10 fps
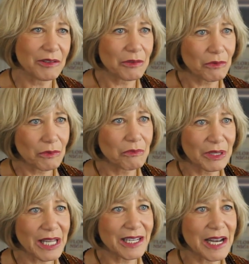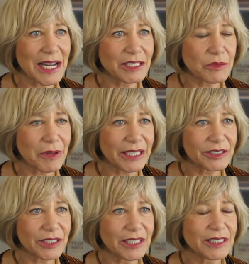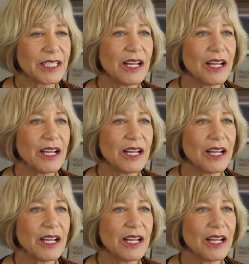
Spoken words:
who played an AIDS patient,